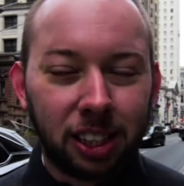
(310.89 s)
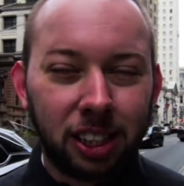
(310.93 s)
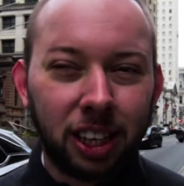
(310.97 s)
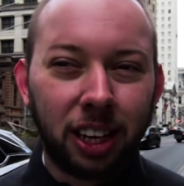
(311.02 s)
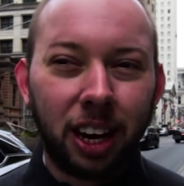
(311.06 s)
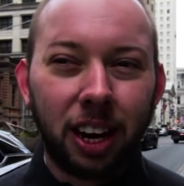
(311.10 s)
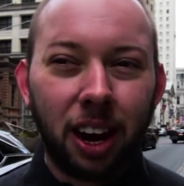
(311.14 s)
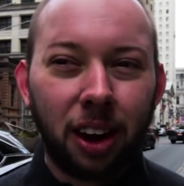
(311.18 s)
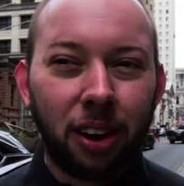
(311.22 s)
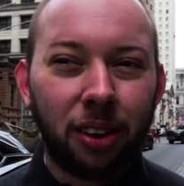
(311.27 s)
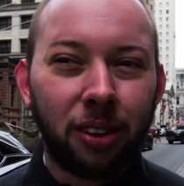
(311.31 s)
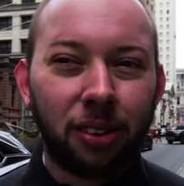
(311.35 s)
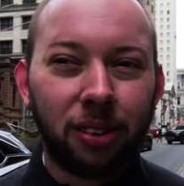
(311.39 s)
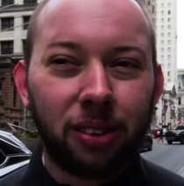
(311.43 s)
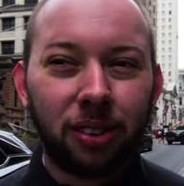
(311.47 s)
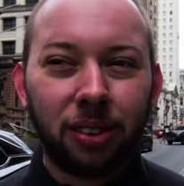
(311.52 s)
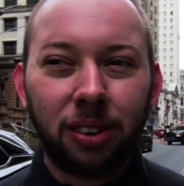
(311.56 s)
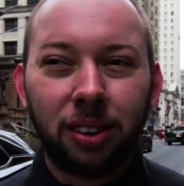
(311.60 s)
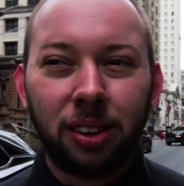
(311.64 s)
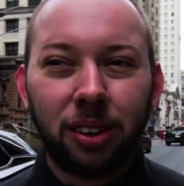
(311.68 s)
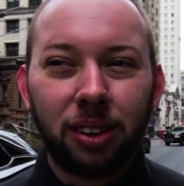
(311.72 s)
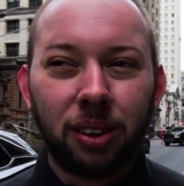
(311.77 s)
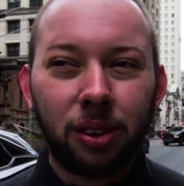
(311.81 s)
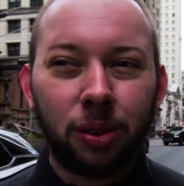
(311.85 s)

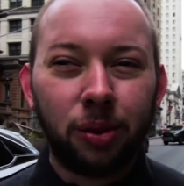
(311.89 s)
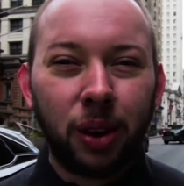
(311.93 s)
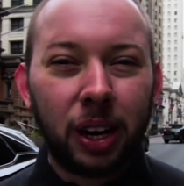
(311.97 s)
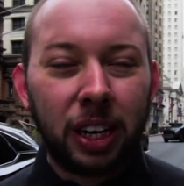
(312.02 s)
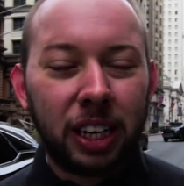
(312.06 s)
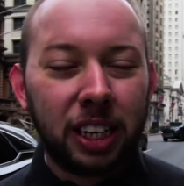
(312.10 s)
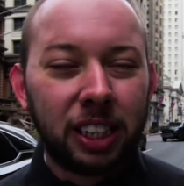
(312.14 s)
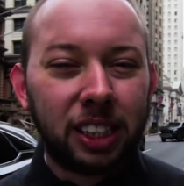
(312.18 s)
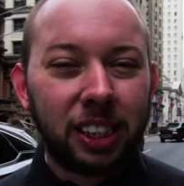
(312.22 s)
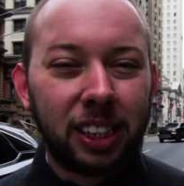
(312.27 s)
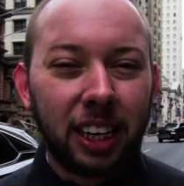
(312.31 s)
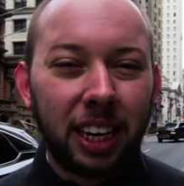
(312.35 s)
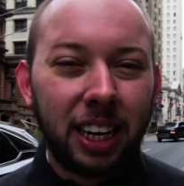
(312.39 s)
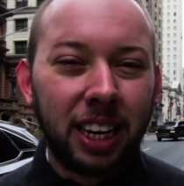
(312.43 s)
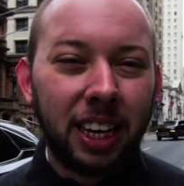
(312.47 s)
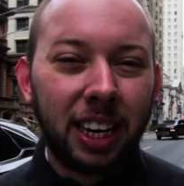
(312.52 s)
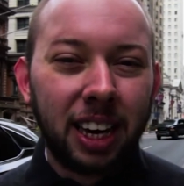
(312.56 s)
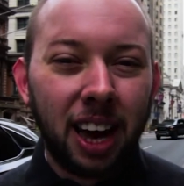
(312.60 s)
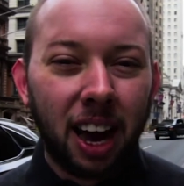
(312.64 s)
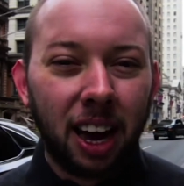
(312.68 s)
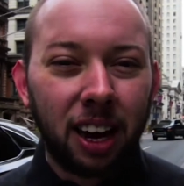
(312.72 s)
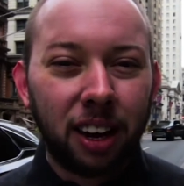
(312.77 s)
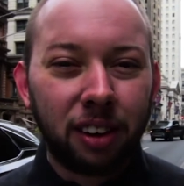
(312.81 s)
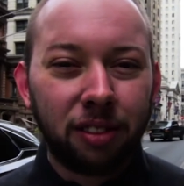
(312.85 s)
When you see
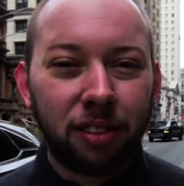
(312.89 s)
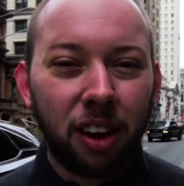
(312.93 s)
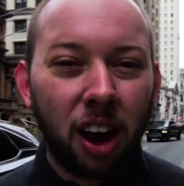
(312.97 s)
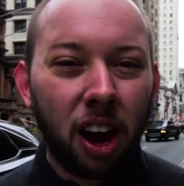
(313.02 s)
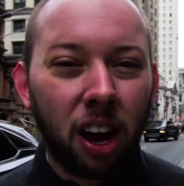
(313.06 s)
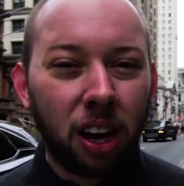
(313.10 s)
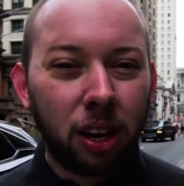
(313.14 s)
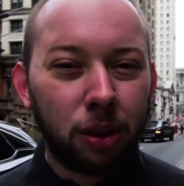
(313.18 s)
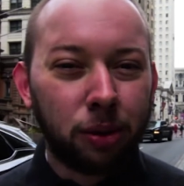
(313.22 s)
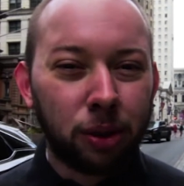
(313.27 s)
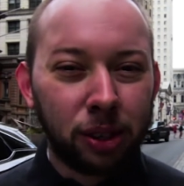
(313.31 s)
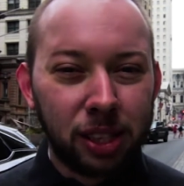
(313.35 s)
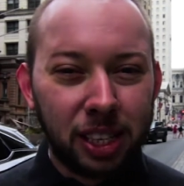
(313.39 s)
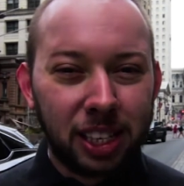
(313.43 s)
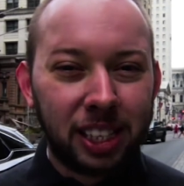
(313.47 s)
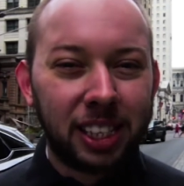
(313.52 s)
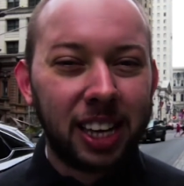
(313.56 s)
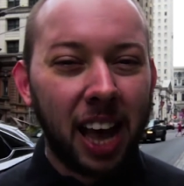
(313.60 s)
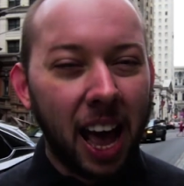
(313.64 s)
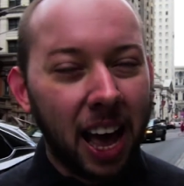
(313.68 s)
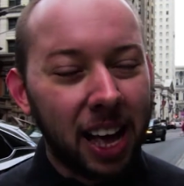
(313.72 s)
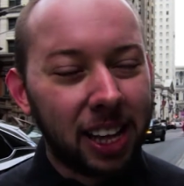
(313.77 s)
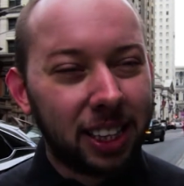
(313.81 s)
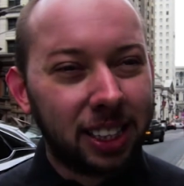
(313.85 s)
kind of Hollywood
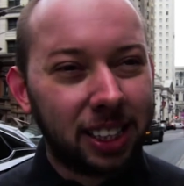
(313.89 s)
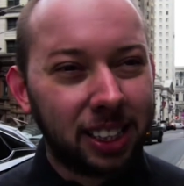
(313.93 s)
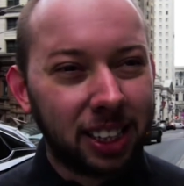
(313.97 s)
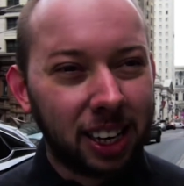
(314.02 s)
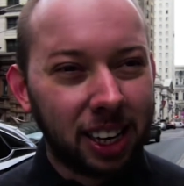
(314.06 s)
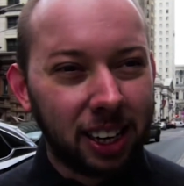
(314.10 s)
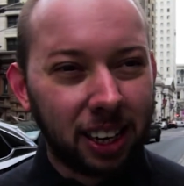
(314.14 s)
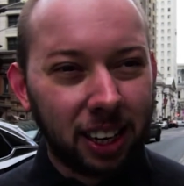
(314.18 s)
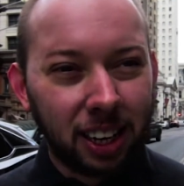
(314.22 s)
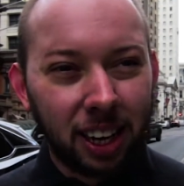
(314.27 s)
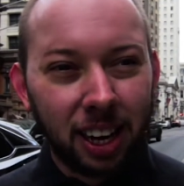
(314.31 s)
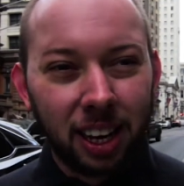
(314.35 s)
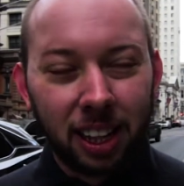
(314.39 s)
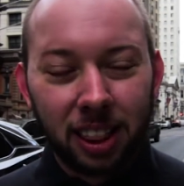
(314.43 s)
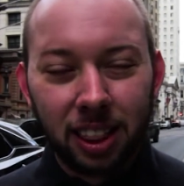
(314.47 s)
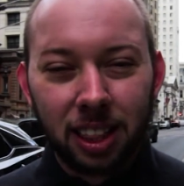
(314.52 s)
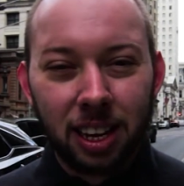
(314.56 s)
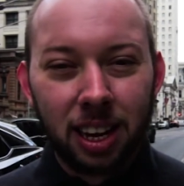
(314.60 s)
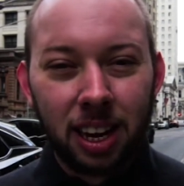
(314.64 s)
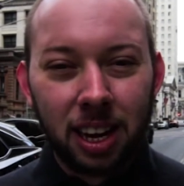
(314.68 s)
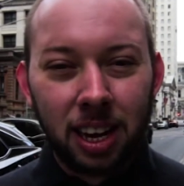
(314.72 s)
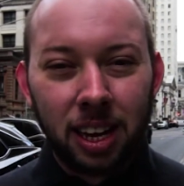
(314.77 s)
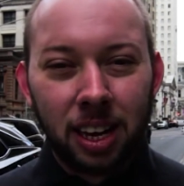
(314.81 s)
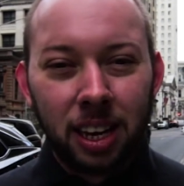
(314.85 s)
sets
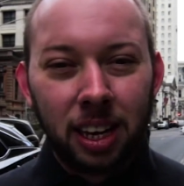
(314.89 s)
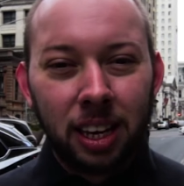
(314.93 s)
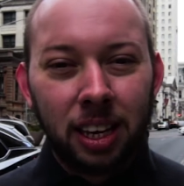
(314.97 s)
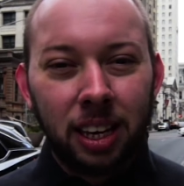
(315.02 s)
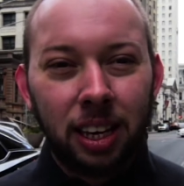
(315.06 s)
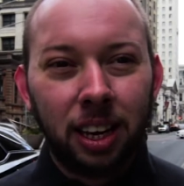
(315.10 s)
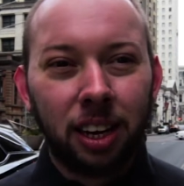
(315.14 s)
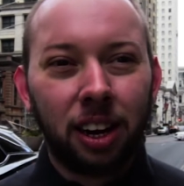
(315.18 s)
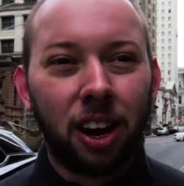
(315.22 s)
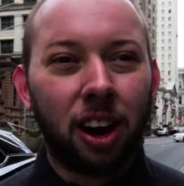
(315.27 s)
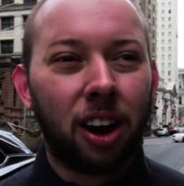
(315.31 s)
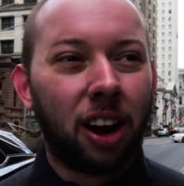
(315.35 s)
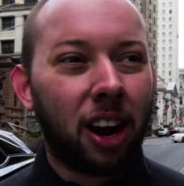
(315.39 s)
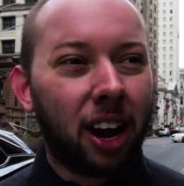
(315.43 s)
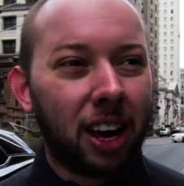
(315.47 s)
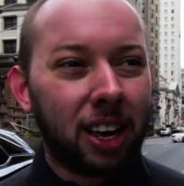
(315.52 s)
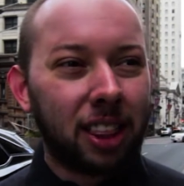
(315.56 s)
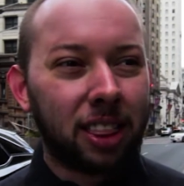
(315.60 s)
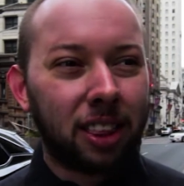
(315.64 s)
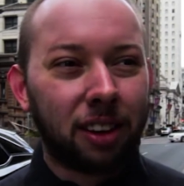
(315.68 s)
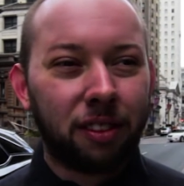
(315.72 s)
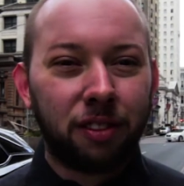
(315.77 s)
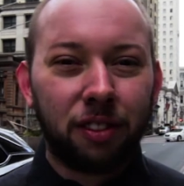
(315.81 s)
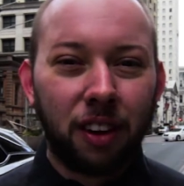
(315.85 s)
and you know,
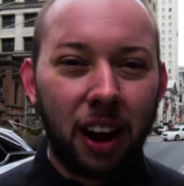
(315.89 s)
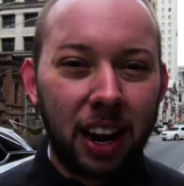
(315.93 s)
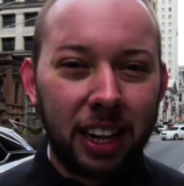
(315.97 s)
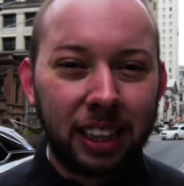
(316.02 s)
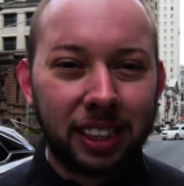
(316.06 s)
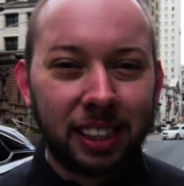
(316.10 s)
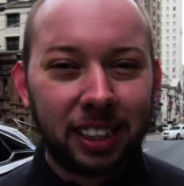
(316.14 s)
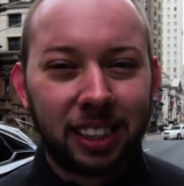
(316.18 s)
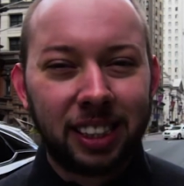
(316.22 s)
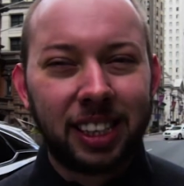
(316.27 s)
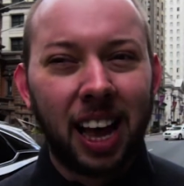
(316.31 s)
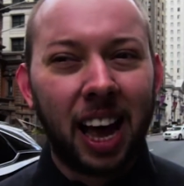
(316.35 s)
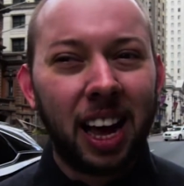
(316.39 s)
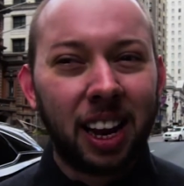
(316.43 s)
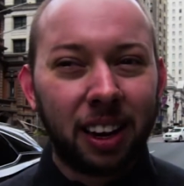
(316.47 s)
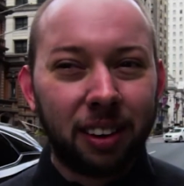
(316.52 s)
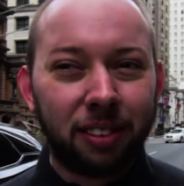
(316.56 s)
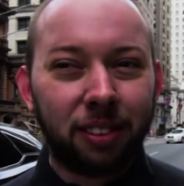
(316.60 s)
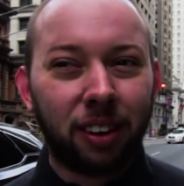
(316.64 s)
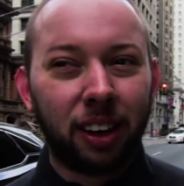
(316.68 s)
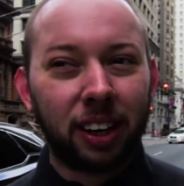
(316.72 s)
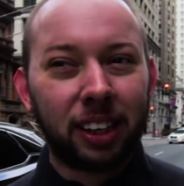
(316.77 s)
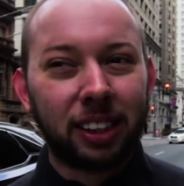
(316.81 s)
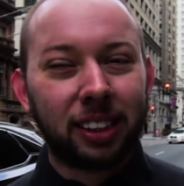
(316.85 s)
like the Friends set,
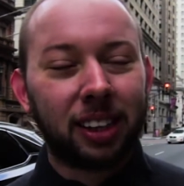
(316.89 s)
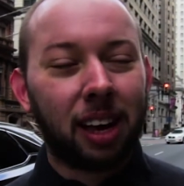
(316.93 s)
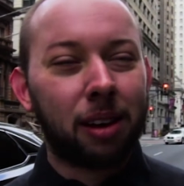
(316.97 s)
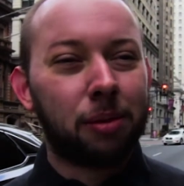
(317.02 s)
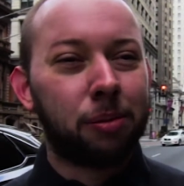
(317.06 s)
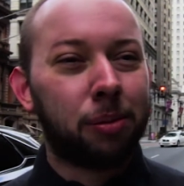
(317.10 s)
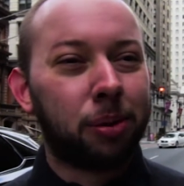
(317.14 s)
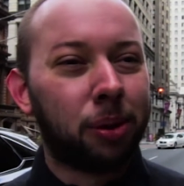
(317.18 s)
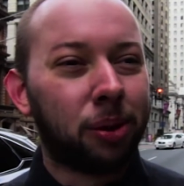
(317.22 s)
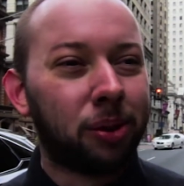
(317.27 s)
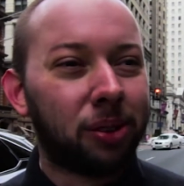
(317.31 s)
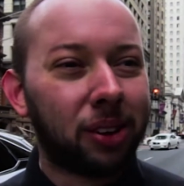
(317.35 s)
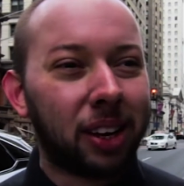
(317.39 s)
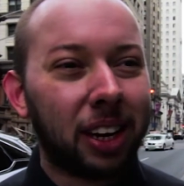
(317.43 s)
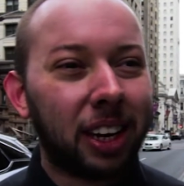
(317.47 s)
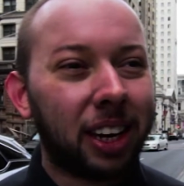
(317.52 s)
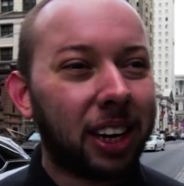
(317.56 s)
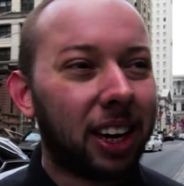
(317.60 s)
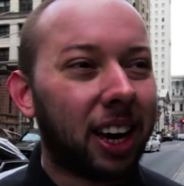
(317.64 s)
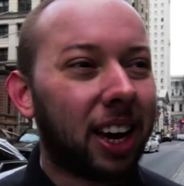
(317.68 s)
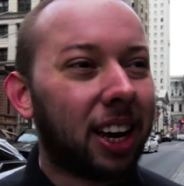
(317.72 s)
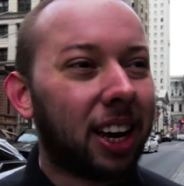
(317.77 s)
for example, and